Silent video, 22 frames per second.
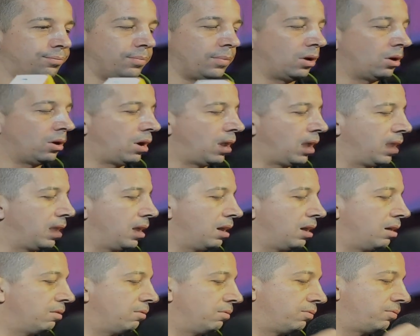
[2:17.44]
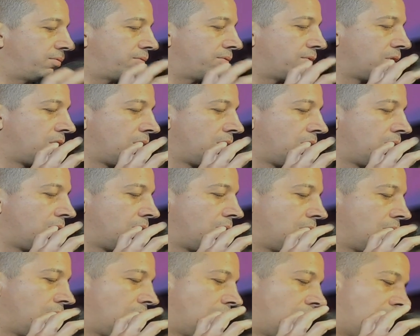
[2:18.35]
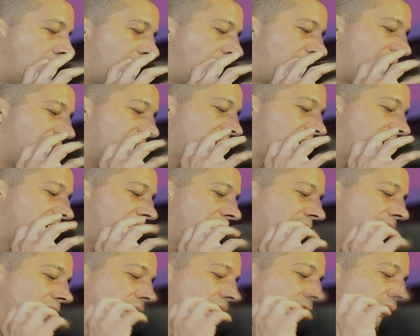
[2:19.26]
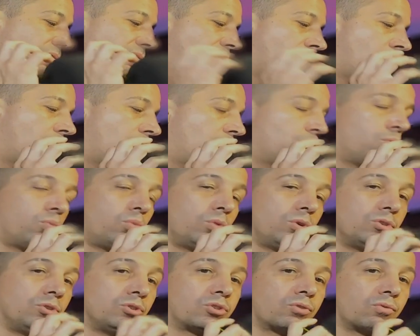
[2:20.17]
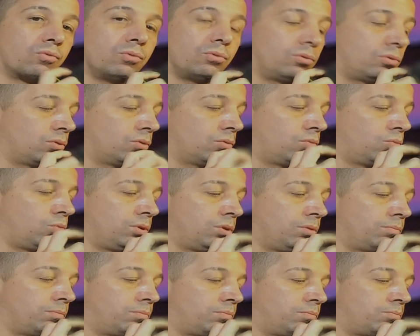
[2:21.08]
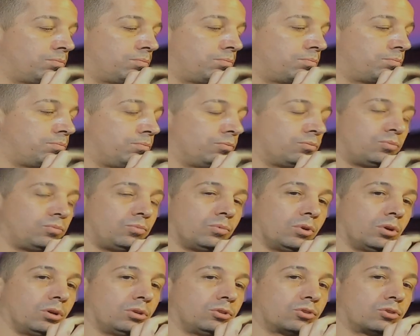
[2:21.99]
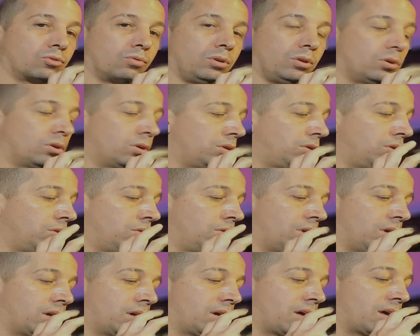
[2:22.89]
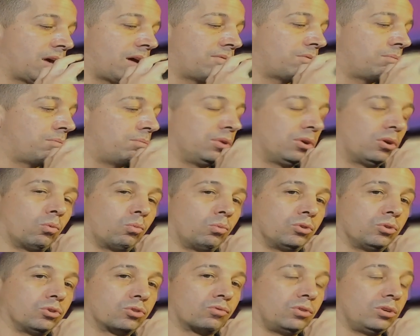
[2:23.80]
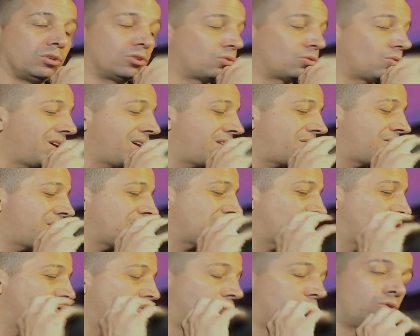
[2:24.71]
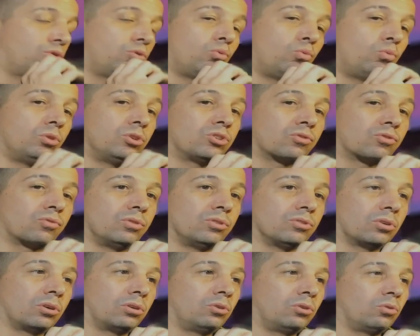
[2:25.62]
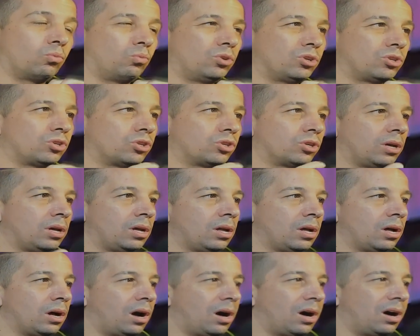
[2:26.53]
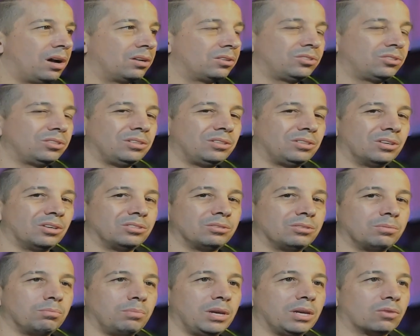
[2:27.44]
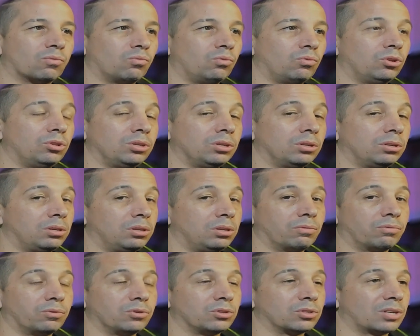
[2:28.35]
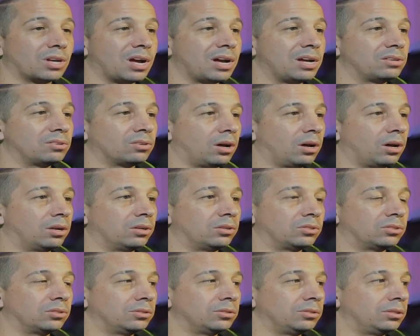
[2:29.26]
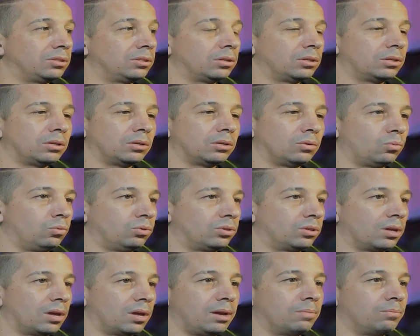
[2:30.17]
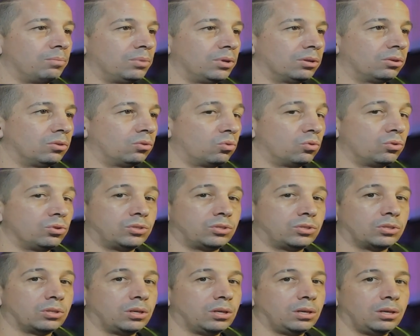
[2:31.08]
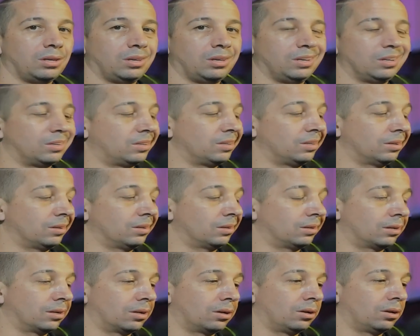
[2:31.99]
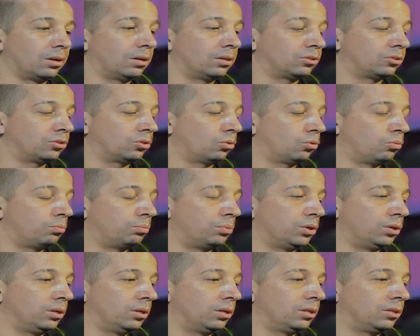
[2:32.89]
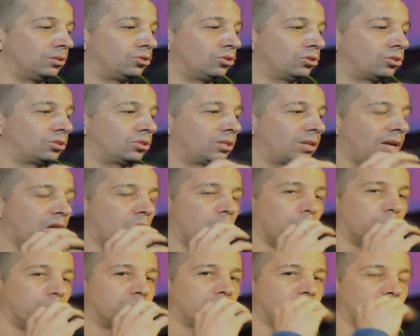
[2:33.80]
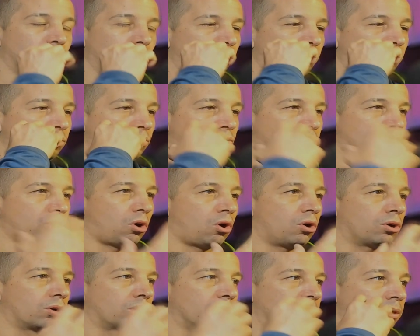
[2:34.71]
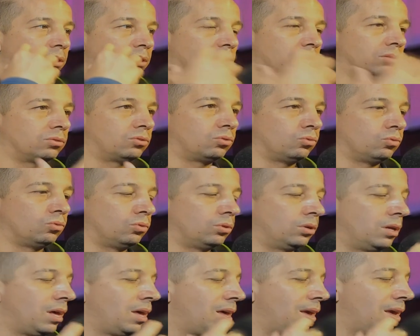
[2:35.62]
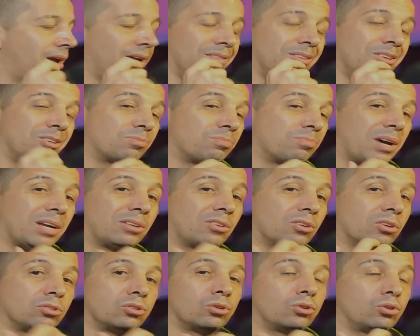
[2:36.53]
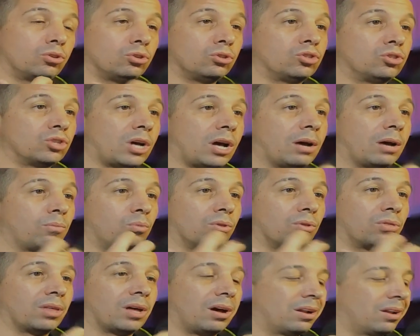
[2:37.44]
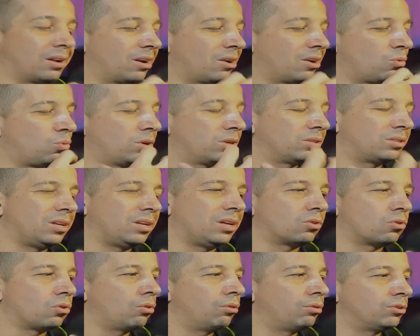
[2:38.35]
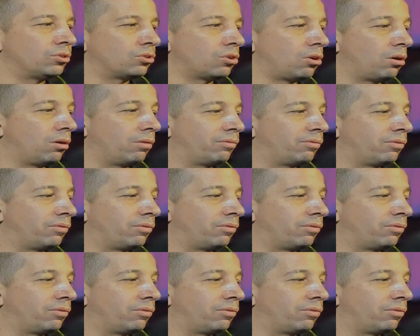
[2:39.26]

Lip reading: have the default wind screen on here, and I have a bigger windscreen. So I have actually two windscreens on here, which honestly doesn't make really a difference, guys. Honestly, with the ambient noise, it didn't. But it just helps when you're talking into it. And this mic does a good job without it. I don't want to take all this off.